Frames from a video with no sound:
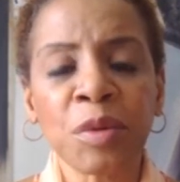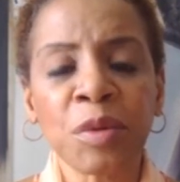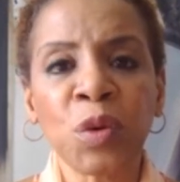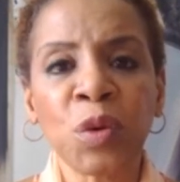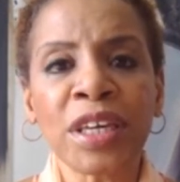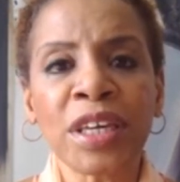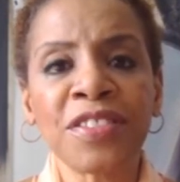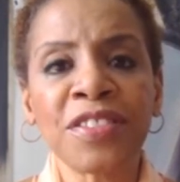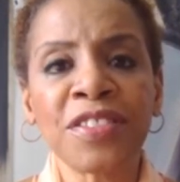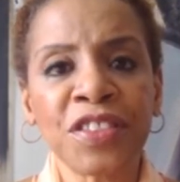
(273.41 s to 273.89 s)
I
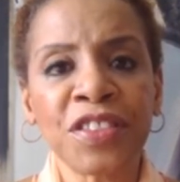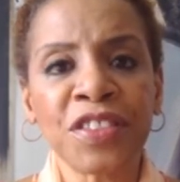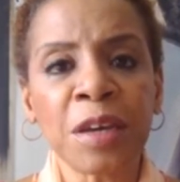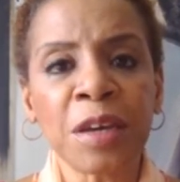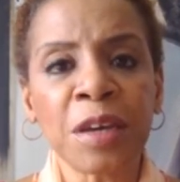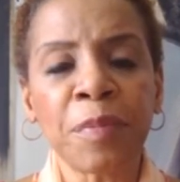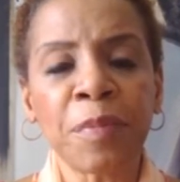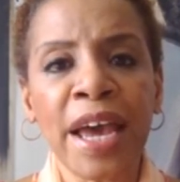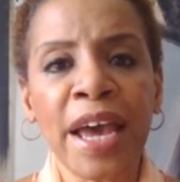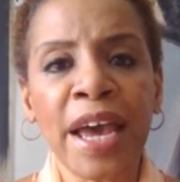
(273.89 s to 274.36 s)
mean, we can
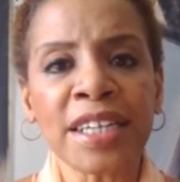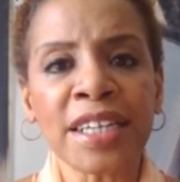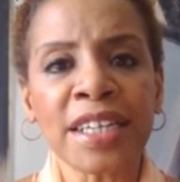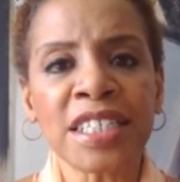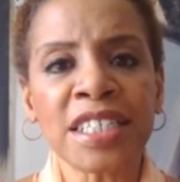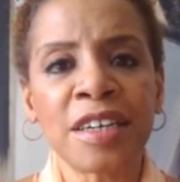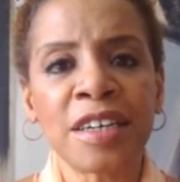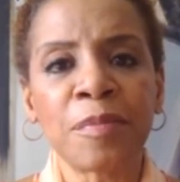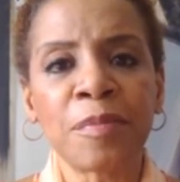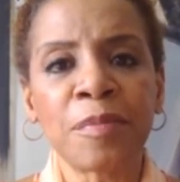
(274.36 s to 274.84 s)
think
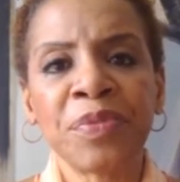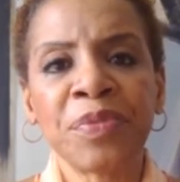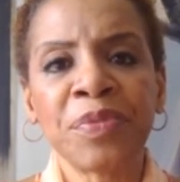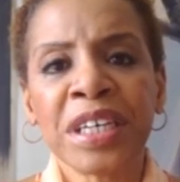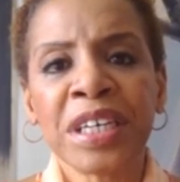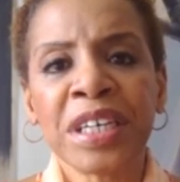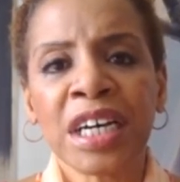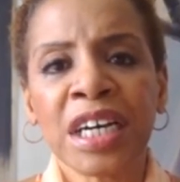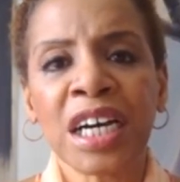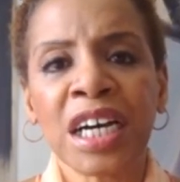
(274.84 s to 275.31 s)
back to him
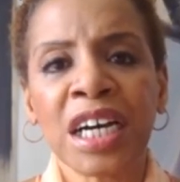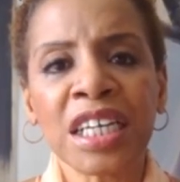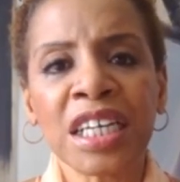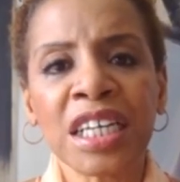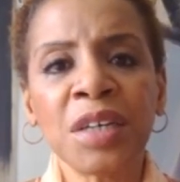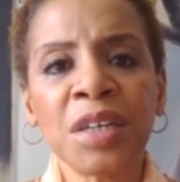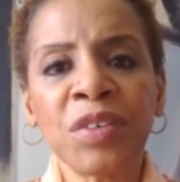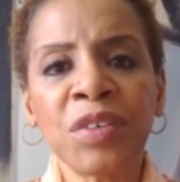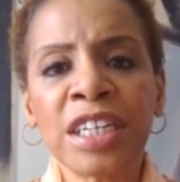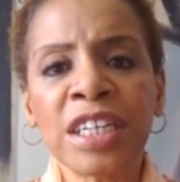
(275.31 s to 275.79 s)
uh,
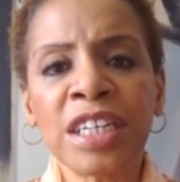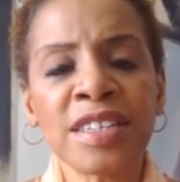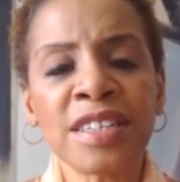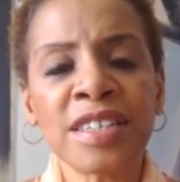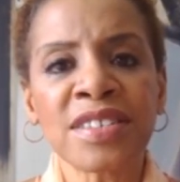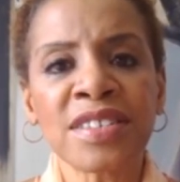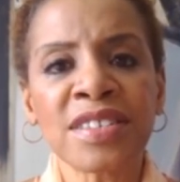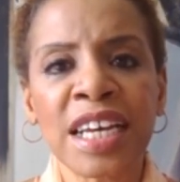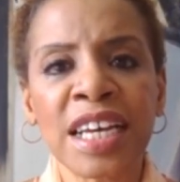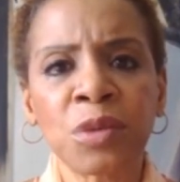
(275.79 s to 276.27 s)
even
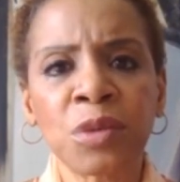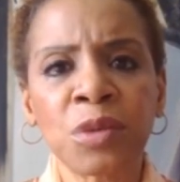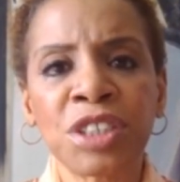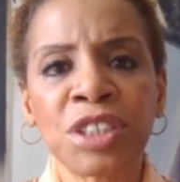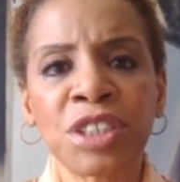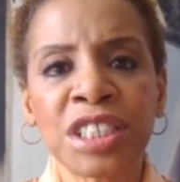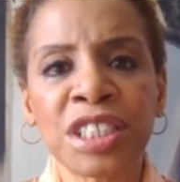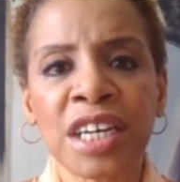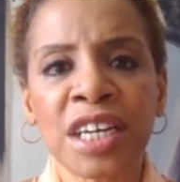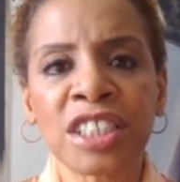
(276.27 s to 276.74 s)
in his
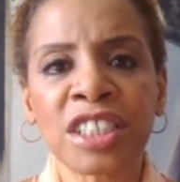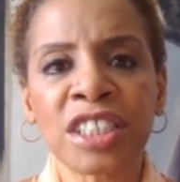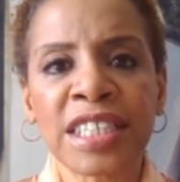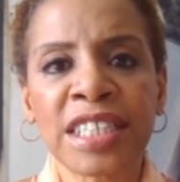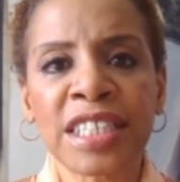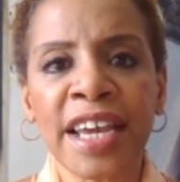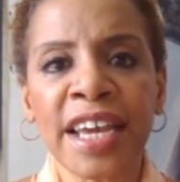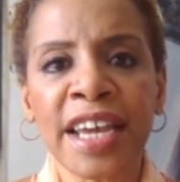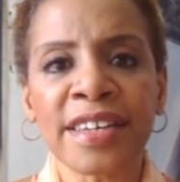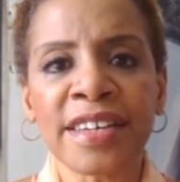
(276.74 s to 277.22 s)
language the
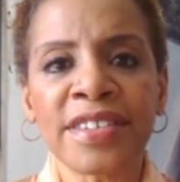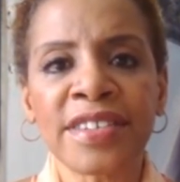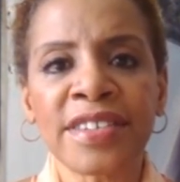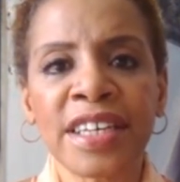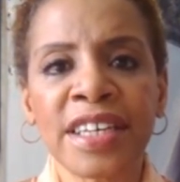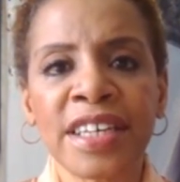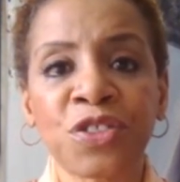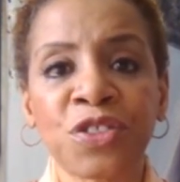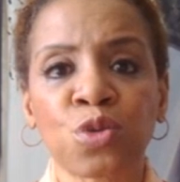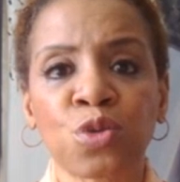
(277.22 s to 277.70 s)
other day
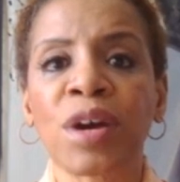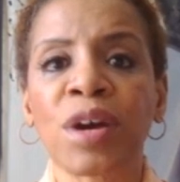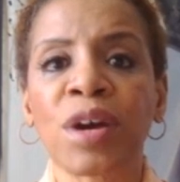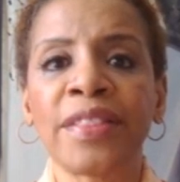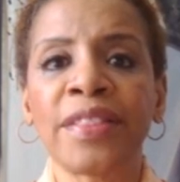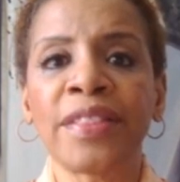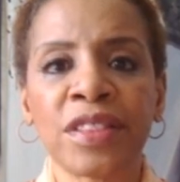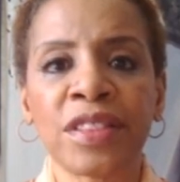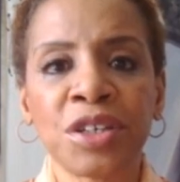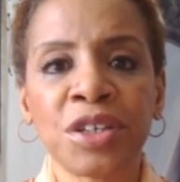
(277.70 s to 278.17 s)
as he
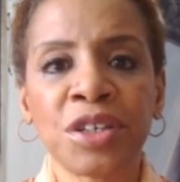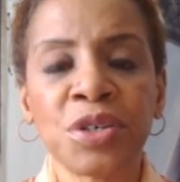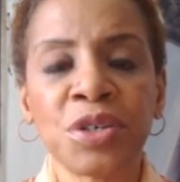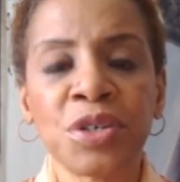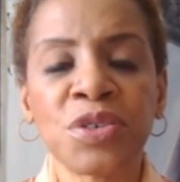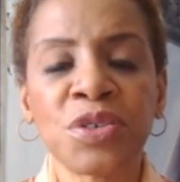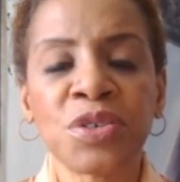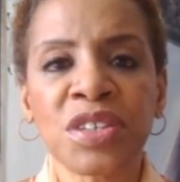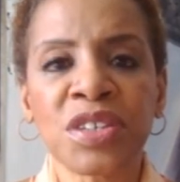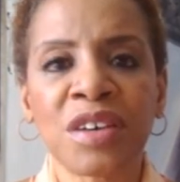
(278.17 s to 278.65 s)
threatened the
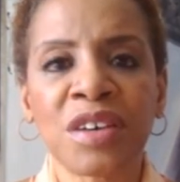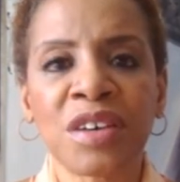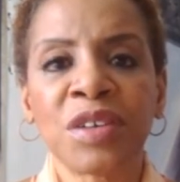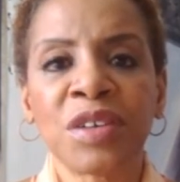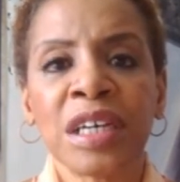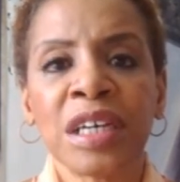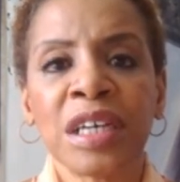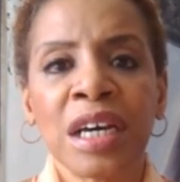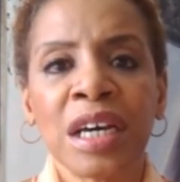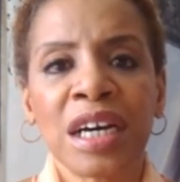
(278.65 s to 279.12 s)
use
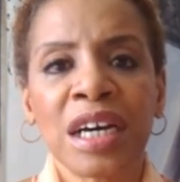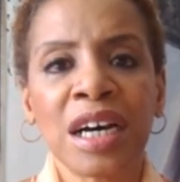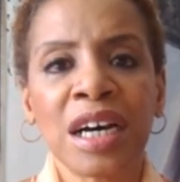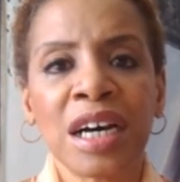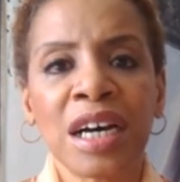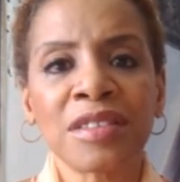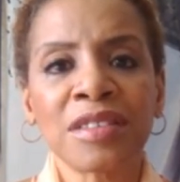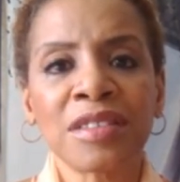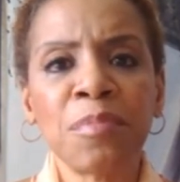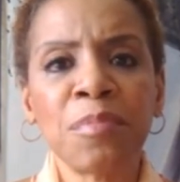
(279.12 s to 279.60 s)
of
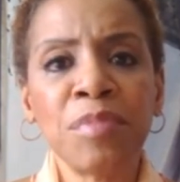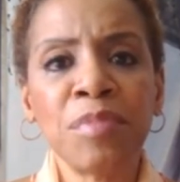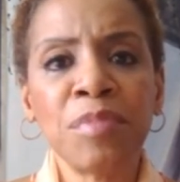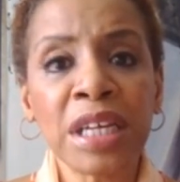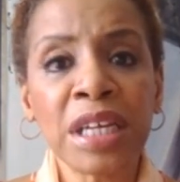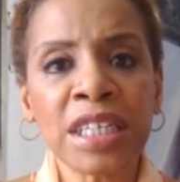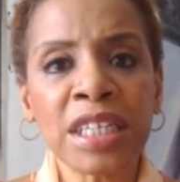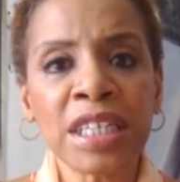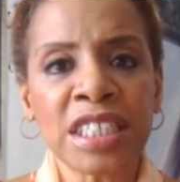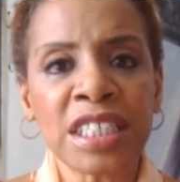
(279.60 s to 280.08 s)
uh, the
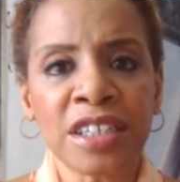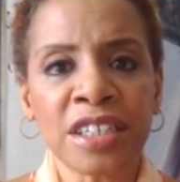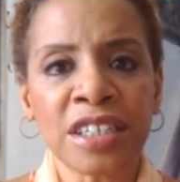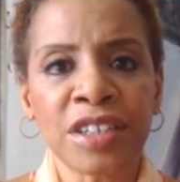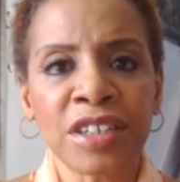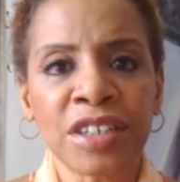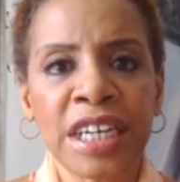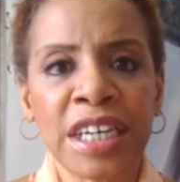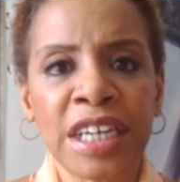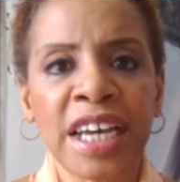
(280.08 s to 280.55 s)

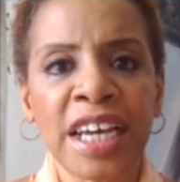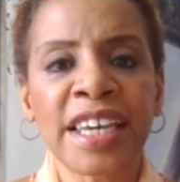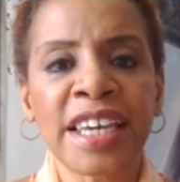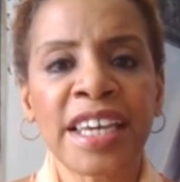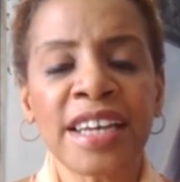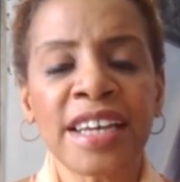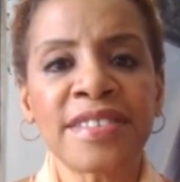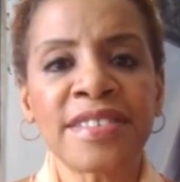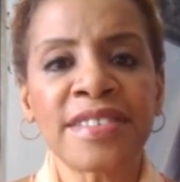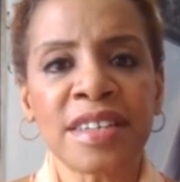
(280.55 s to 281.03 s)
military
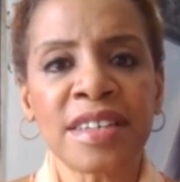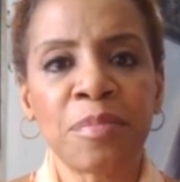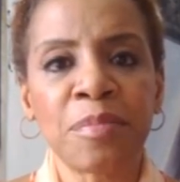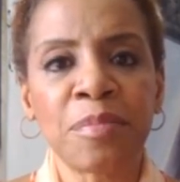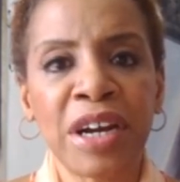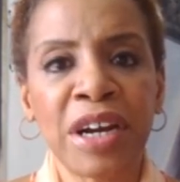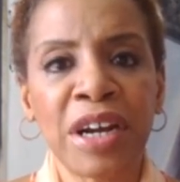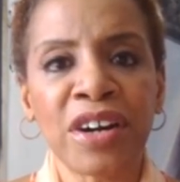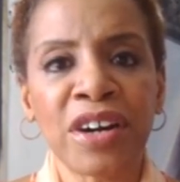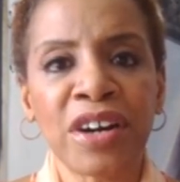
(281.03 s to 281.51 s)
against
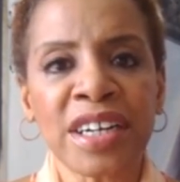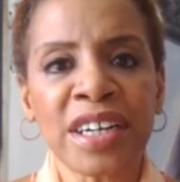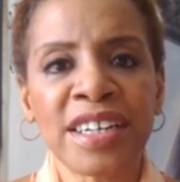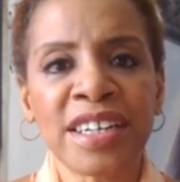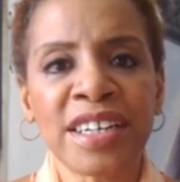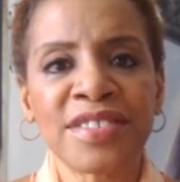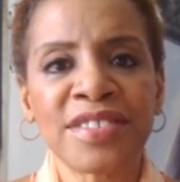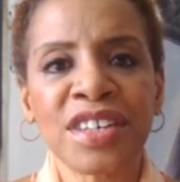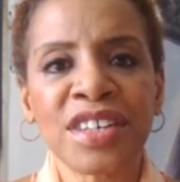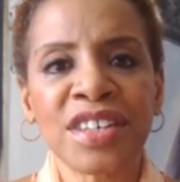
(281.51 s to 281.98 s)

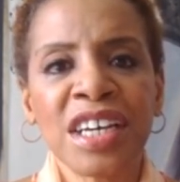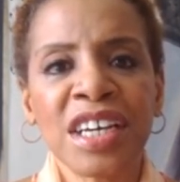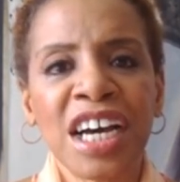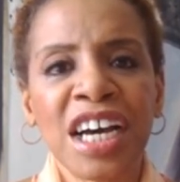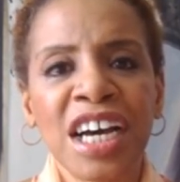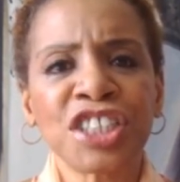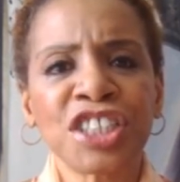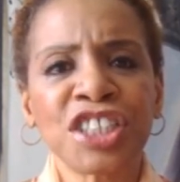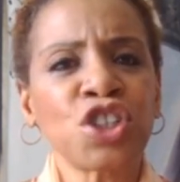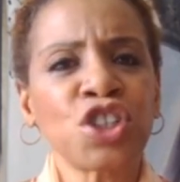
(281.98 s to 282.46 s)
Americans,
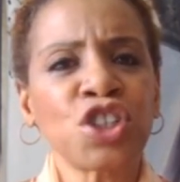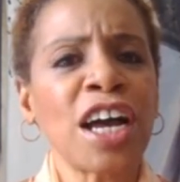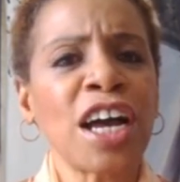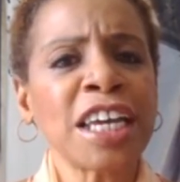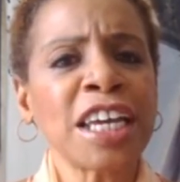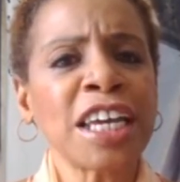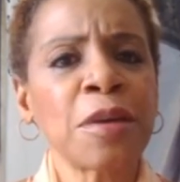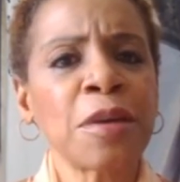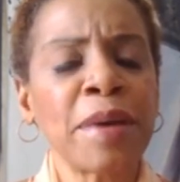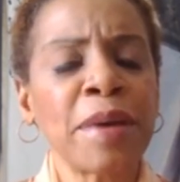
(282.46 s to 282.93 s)
uh,
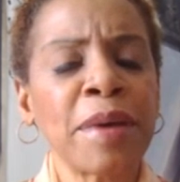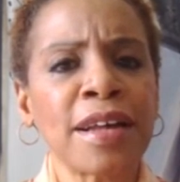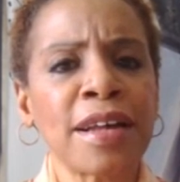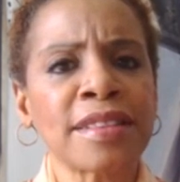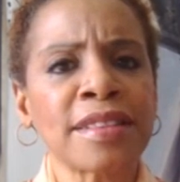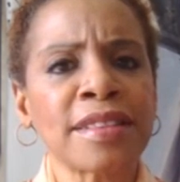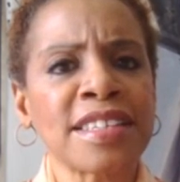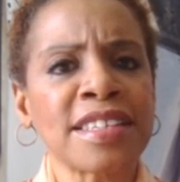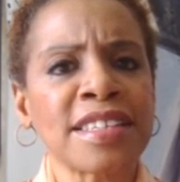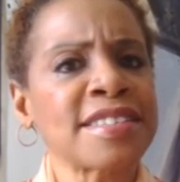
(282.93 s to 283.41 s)
talking
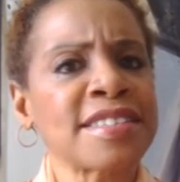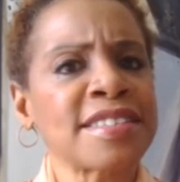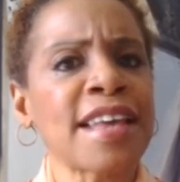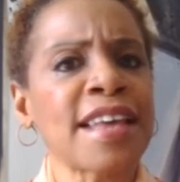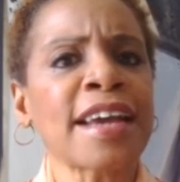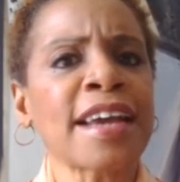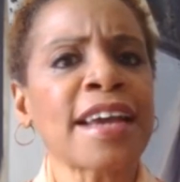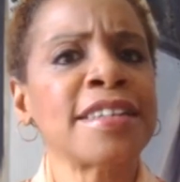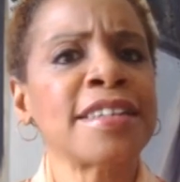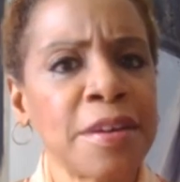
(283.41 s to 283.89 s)
about the
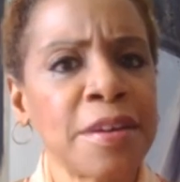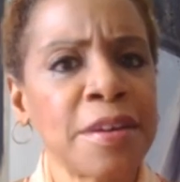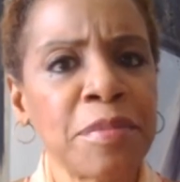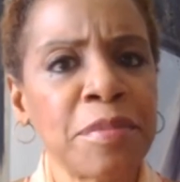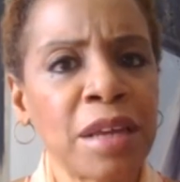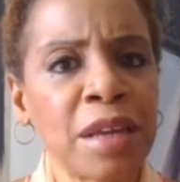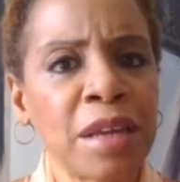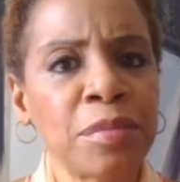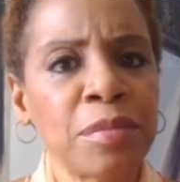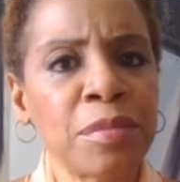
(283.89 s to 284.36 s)
Second
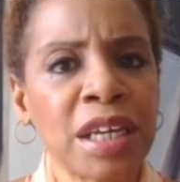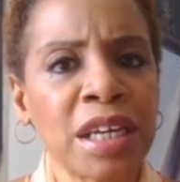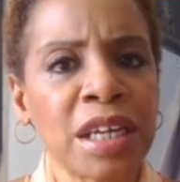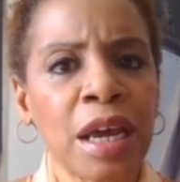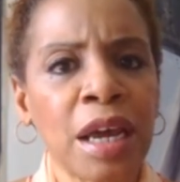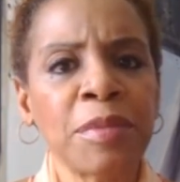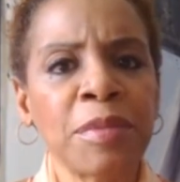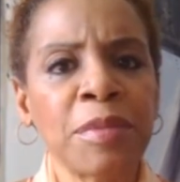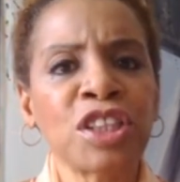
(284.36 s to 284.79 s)
Amendment.